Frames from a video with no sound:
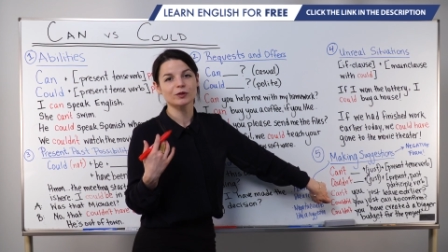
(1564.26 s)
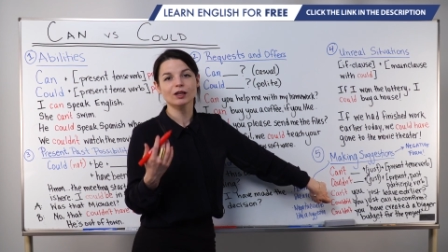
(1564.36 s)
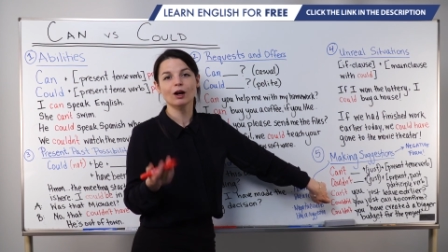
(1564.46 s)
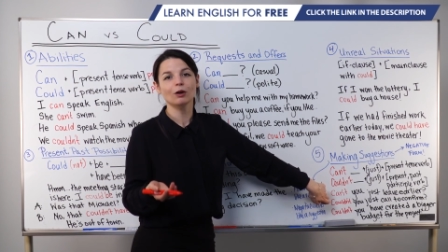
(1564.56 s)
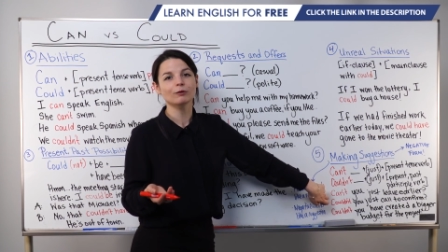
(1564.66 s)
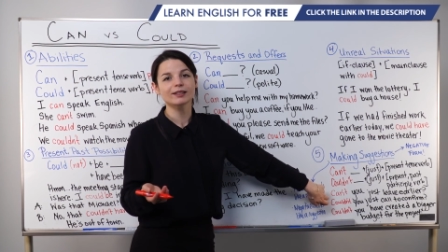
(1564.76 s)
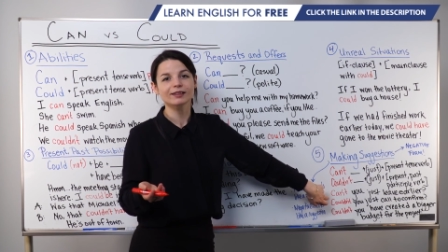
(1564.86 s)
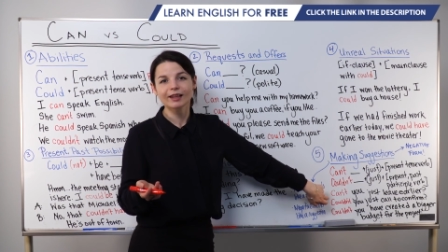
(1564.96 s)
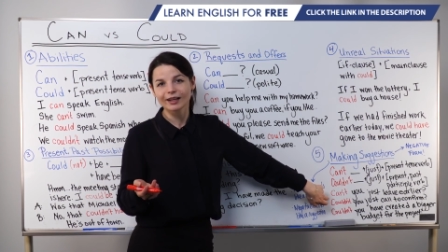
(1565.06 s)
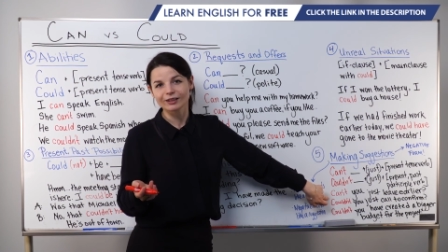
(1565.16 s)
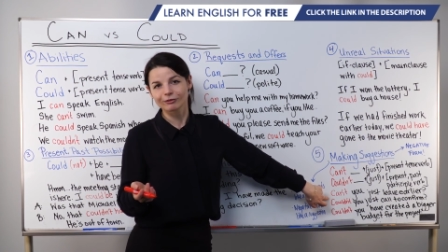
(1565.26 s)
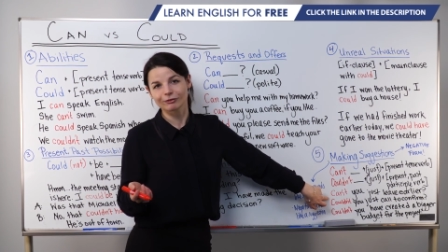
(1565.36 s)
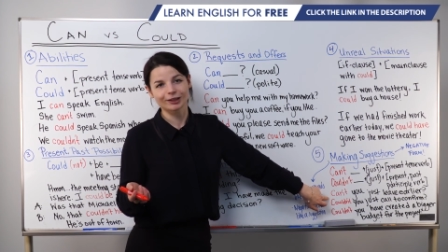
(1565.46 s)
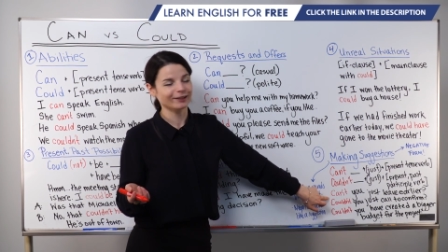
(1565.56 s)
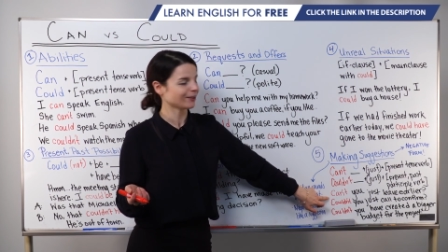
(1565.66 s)
is always late,
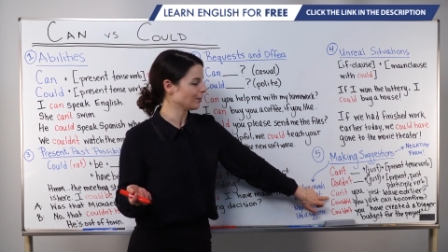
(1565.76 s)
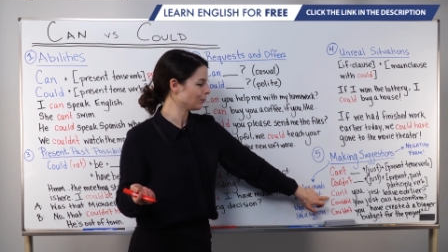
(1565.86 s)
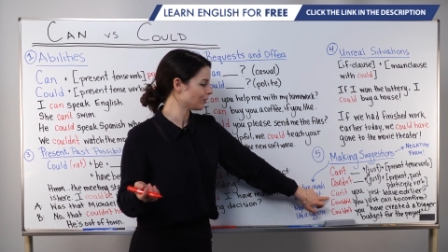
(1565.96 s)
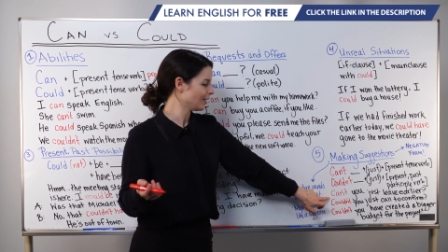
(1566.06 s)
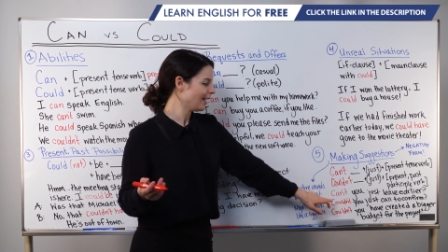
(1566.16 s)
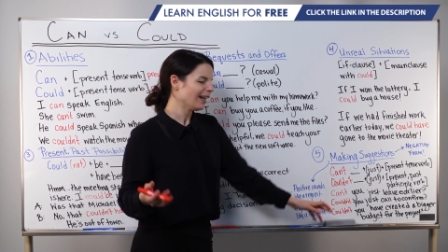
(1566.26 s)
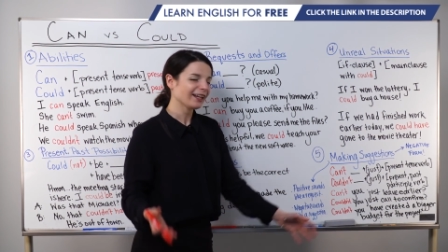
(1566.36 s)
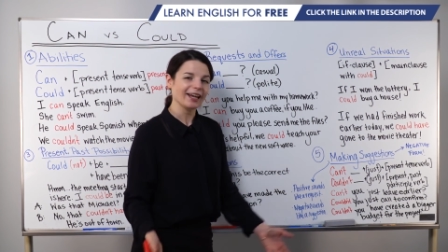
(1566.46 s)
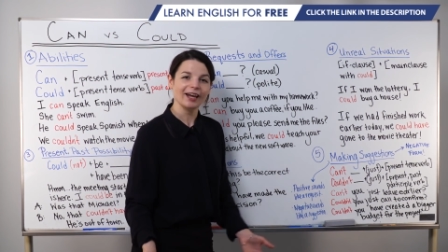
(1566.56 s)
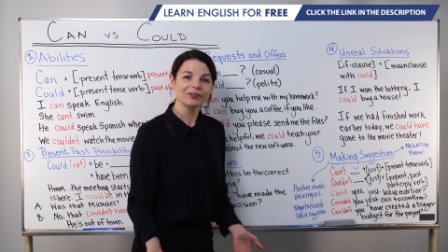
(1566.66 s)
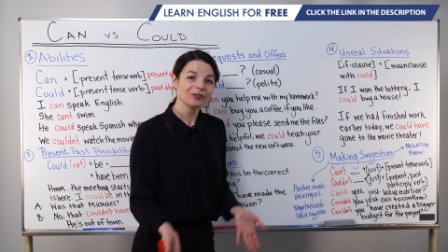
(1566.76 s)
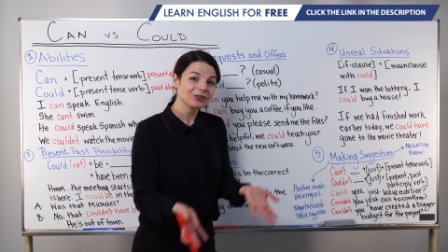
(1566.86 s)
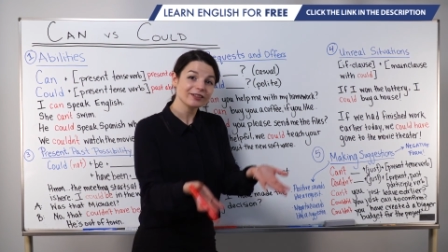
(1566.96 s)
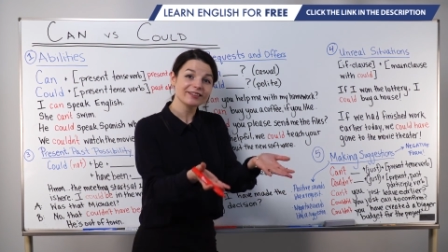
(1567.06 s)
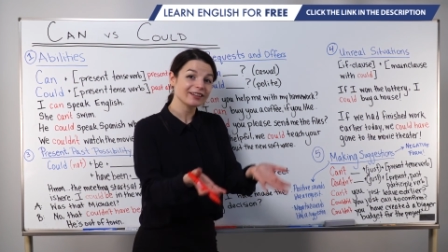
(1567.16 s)
for example. Can't you
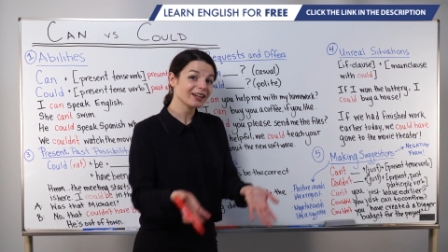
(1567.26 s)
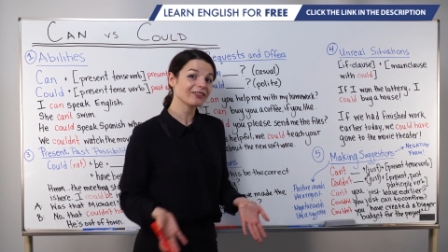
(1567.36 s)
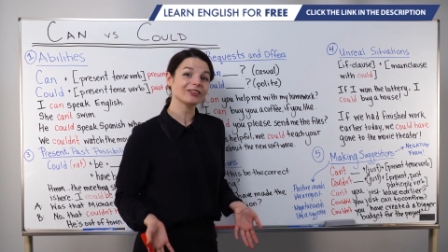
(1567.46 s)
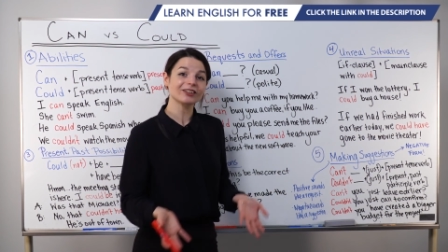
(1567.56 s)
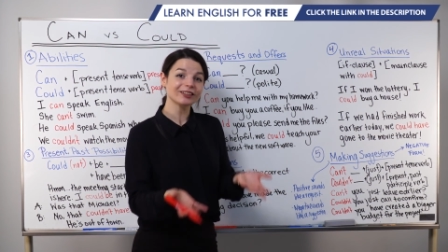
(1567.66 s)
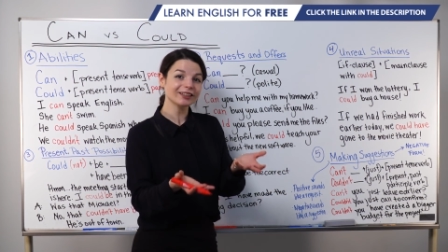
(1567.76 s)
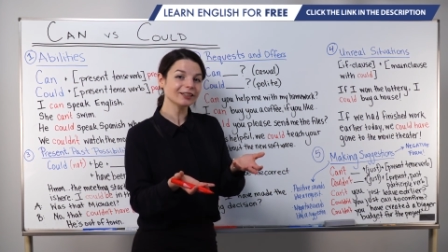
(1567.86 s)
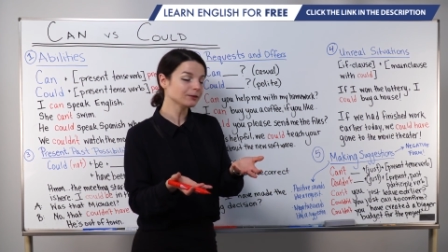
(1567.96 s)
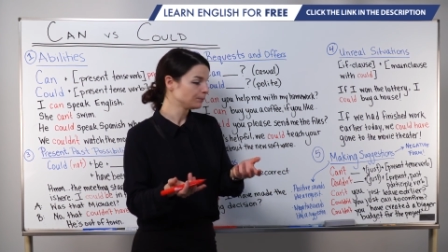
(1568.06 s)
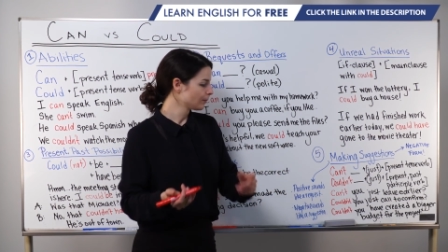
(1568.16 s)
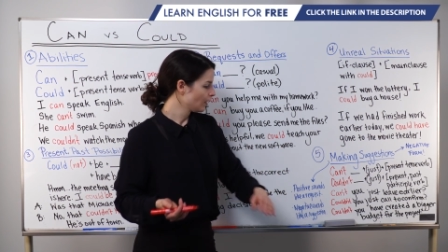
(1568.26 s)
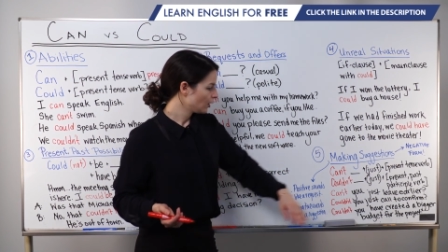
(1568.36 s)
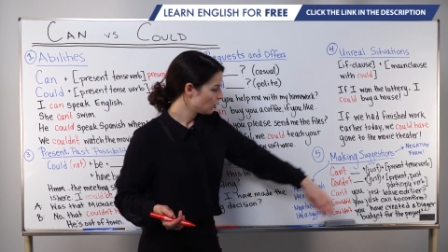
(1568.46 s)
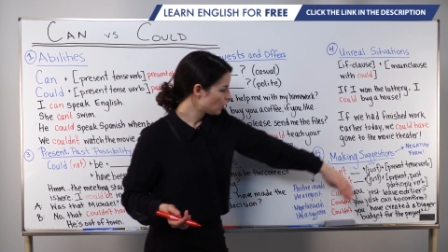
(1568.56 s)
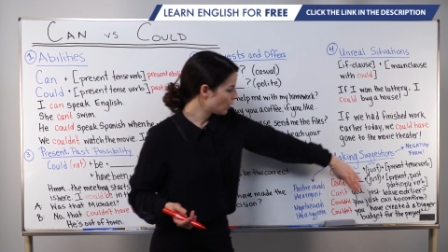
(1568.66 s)
just leave earlier? You